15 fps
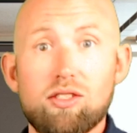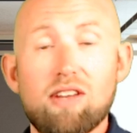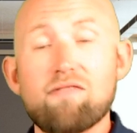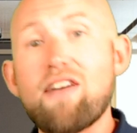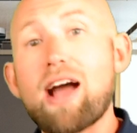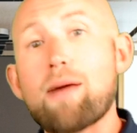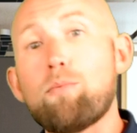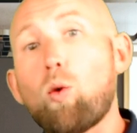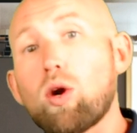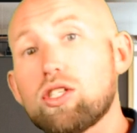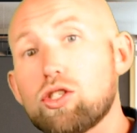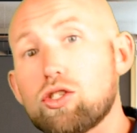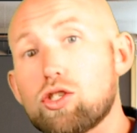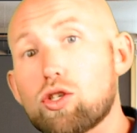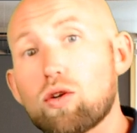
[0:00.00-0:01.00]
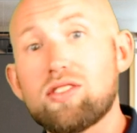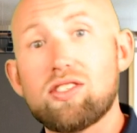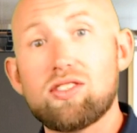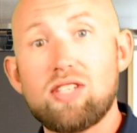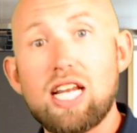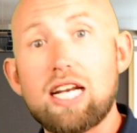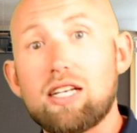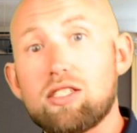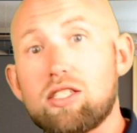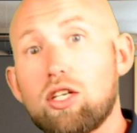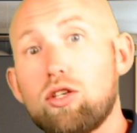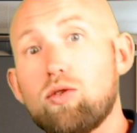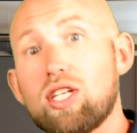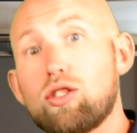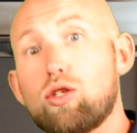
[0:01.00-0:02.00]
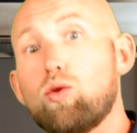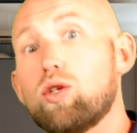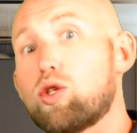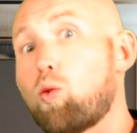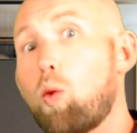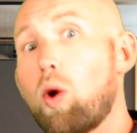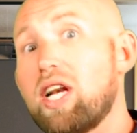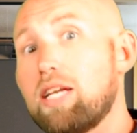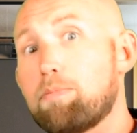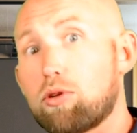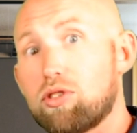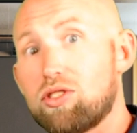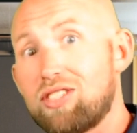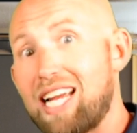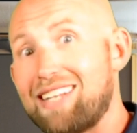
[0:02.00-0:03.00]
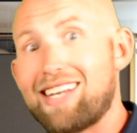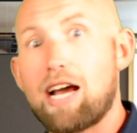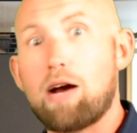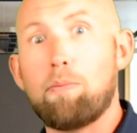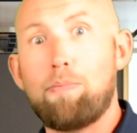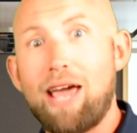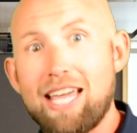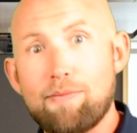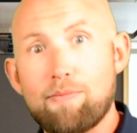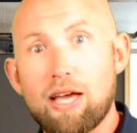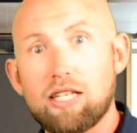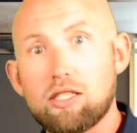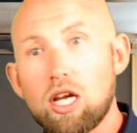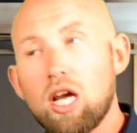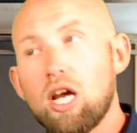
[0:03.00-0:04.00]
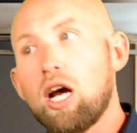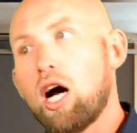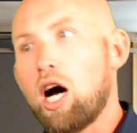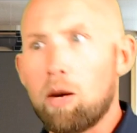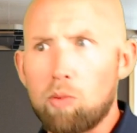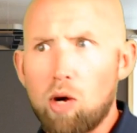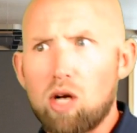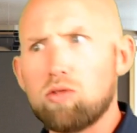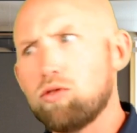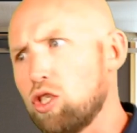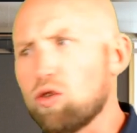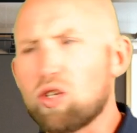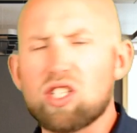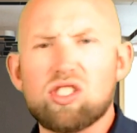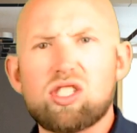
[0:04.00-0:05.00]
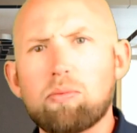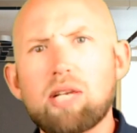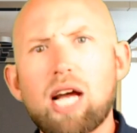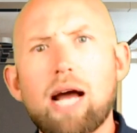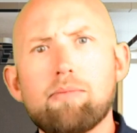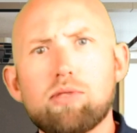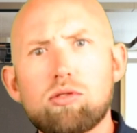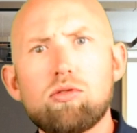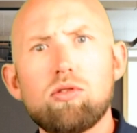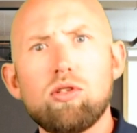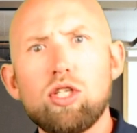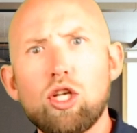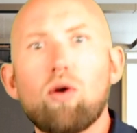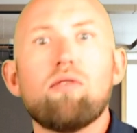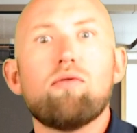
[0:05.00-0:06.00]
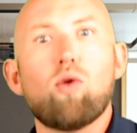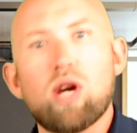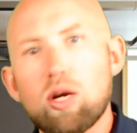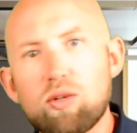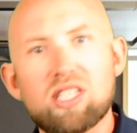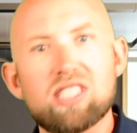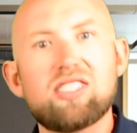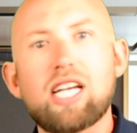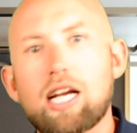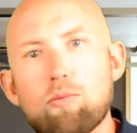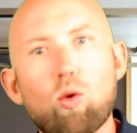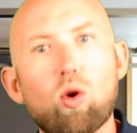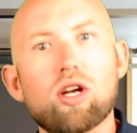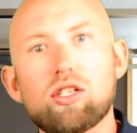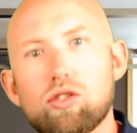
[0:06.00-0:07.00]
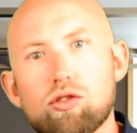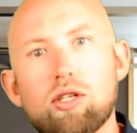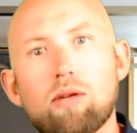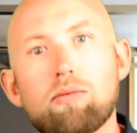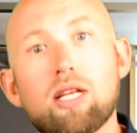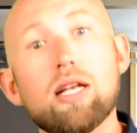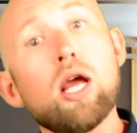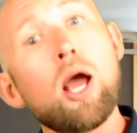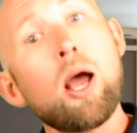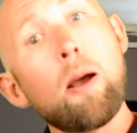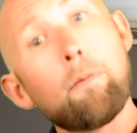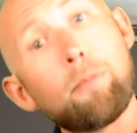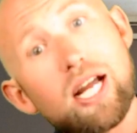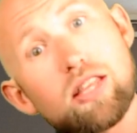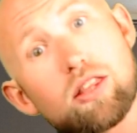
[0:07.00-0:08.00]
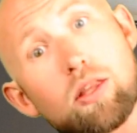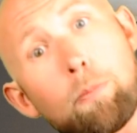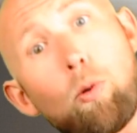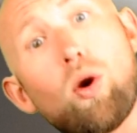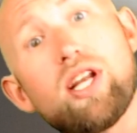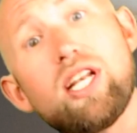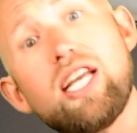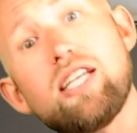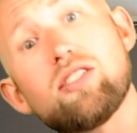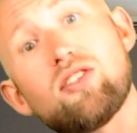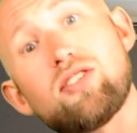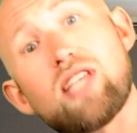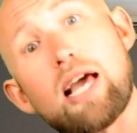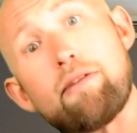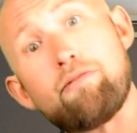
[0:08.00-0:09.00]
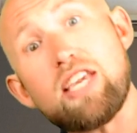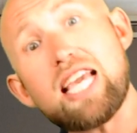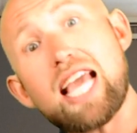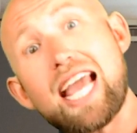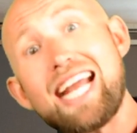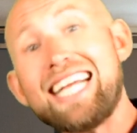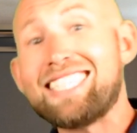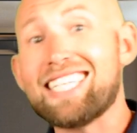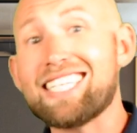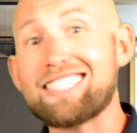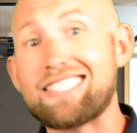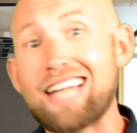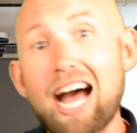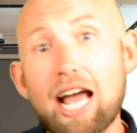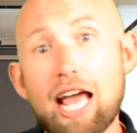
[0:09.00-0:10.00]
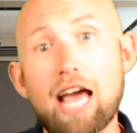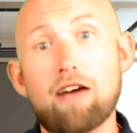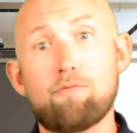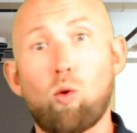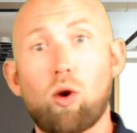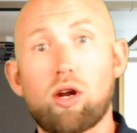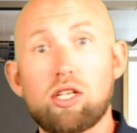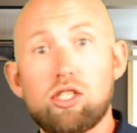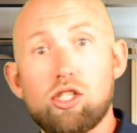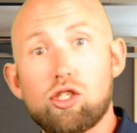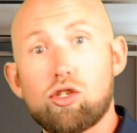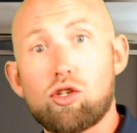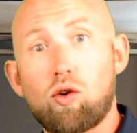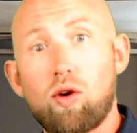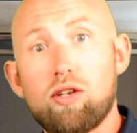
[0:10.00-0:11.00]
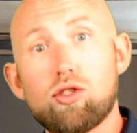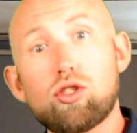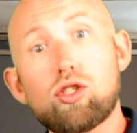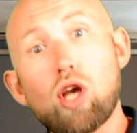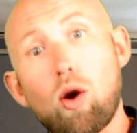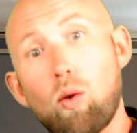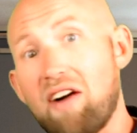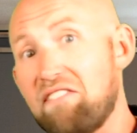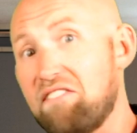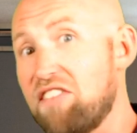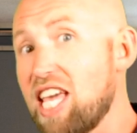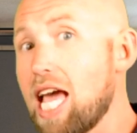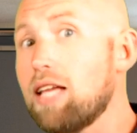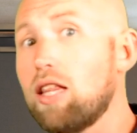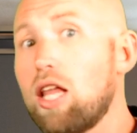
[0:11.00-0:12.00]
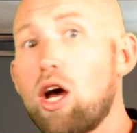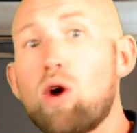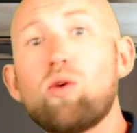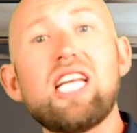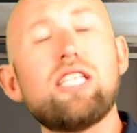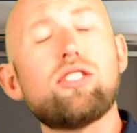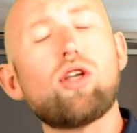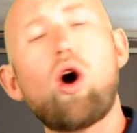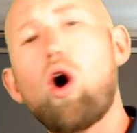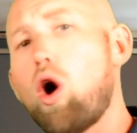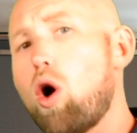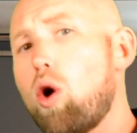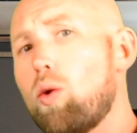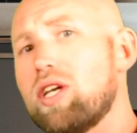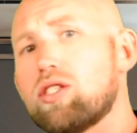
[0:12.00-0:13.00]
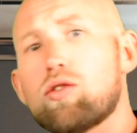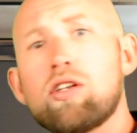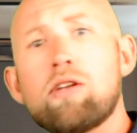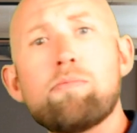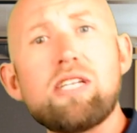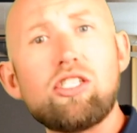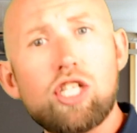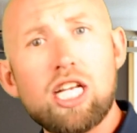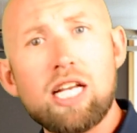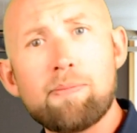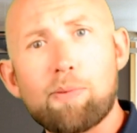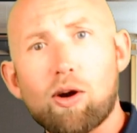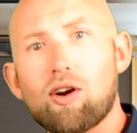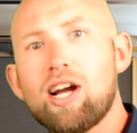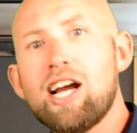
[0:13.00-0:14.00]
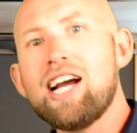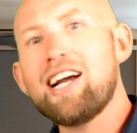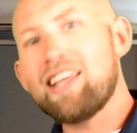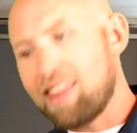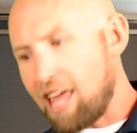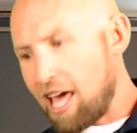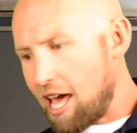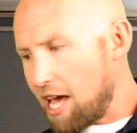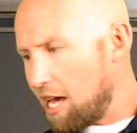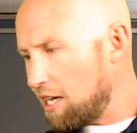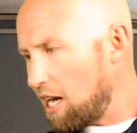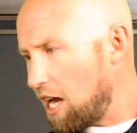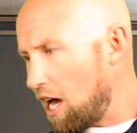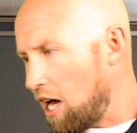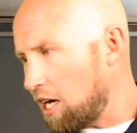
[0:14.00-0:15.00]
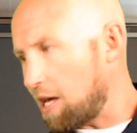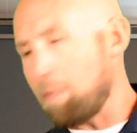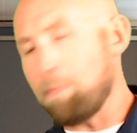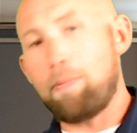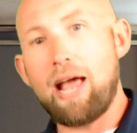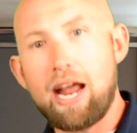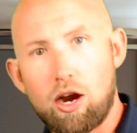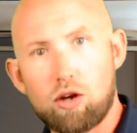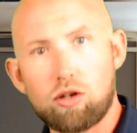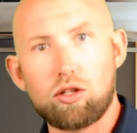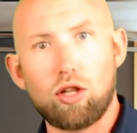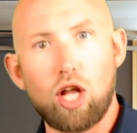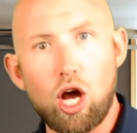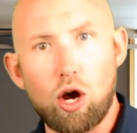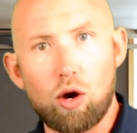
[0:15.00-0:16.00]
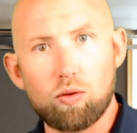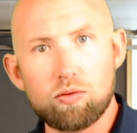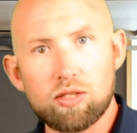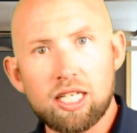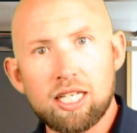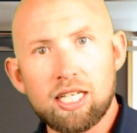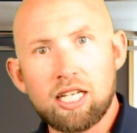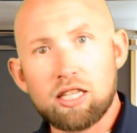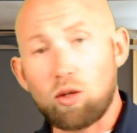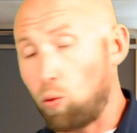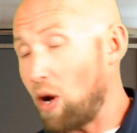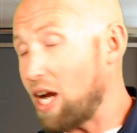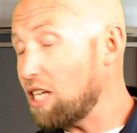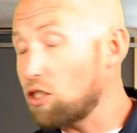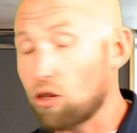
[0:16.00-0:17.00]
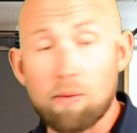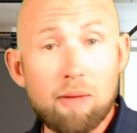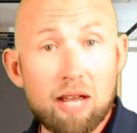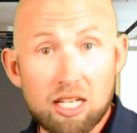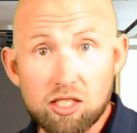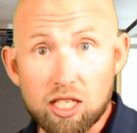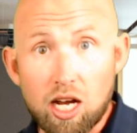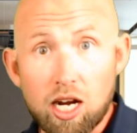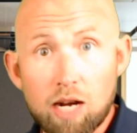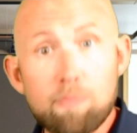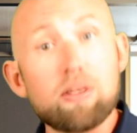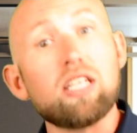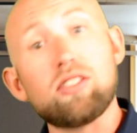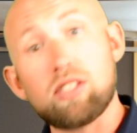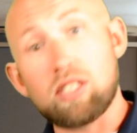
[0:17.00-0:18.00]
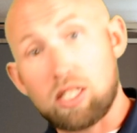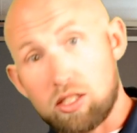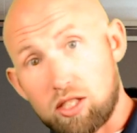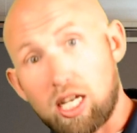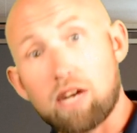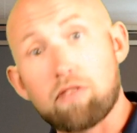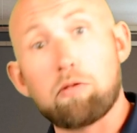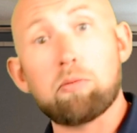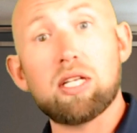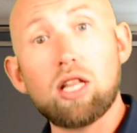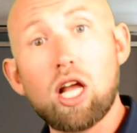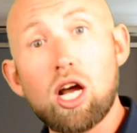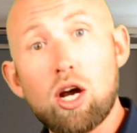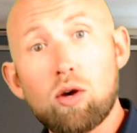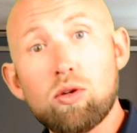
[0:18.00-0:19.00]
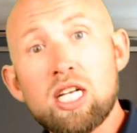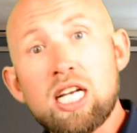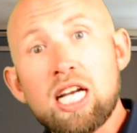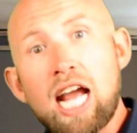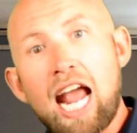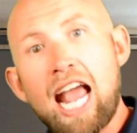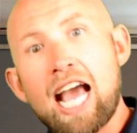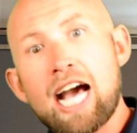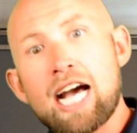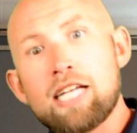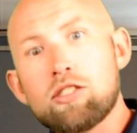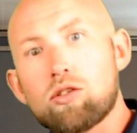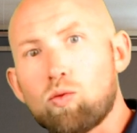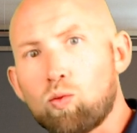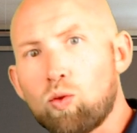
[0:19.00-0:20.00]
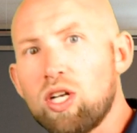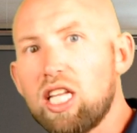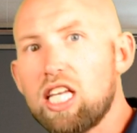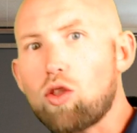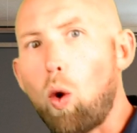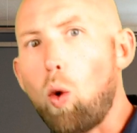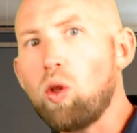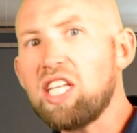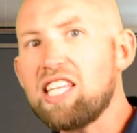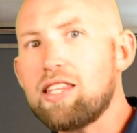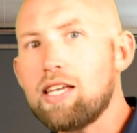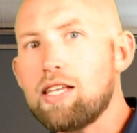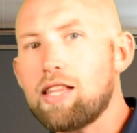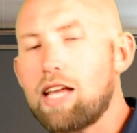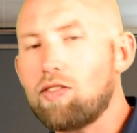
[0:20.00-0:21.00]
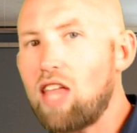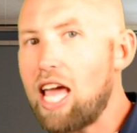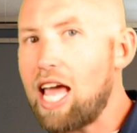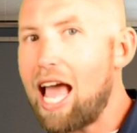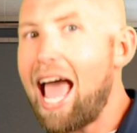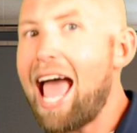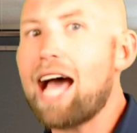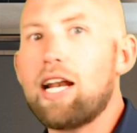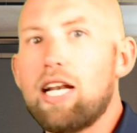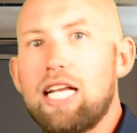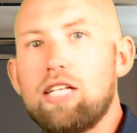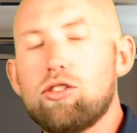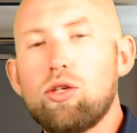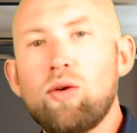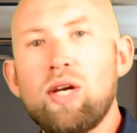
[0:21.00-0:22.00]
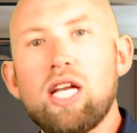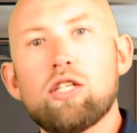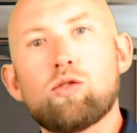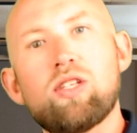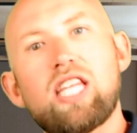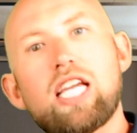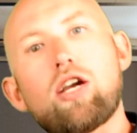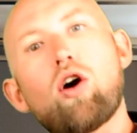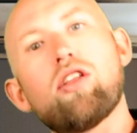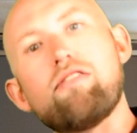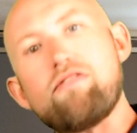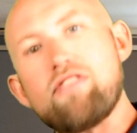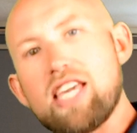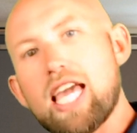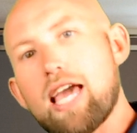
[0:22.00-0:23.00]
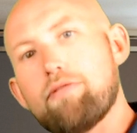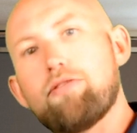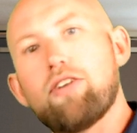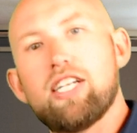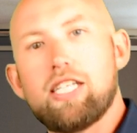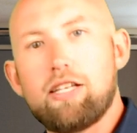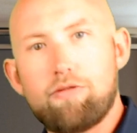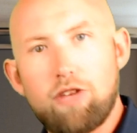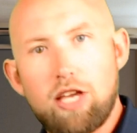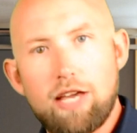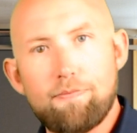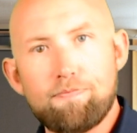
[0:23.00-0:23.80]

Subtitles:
In fact, mortgage insurance is needed until you get to a 20% down payment. You can sometimes, avoid it with a second mortgage or something. But the point is that VA does not have mortgage insurance. So a VA loan is always going to be cheaper than a compared loan. The rates are amazing on it because it is a government loan. And really the only thing that they add into it is what they call the VA funding fee.